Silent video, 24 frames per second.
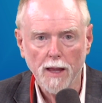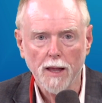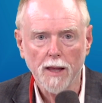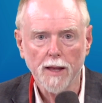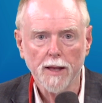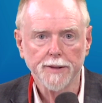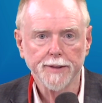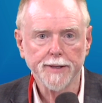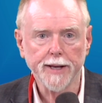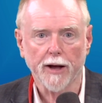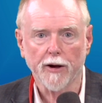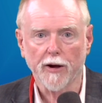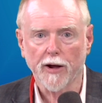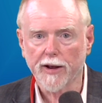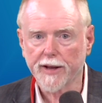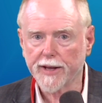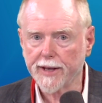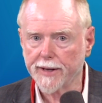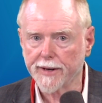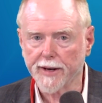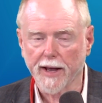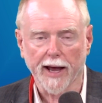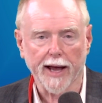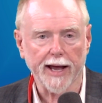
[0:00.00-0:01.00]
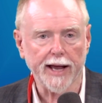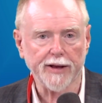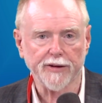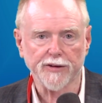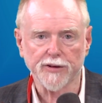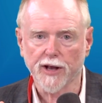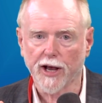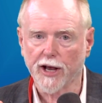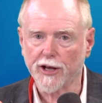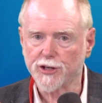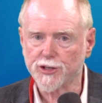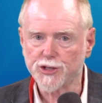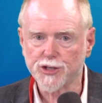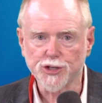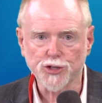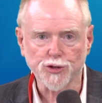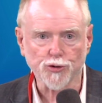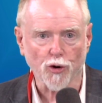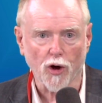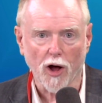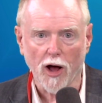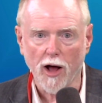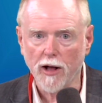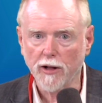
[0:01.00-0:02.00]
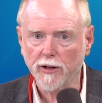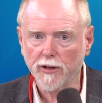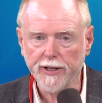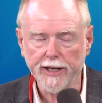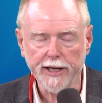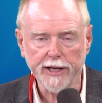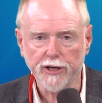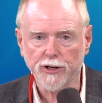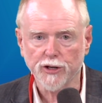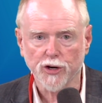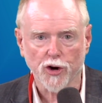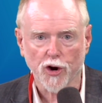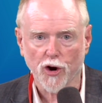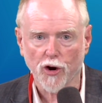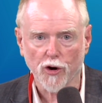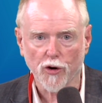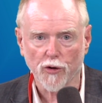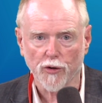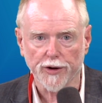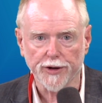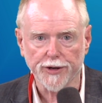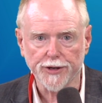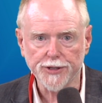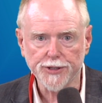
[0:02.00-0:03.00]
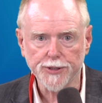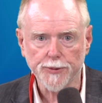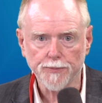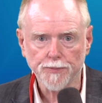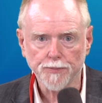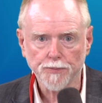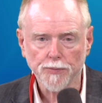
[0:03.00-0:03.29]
Now, again, I strongly encourage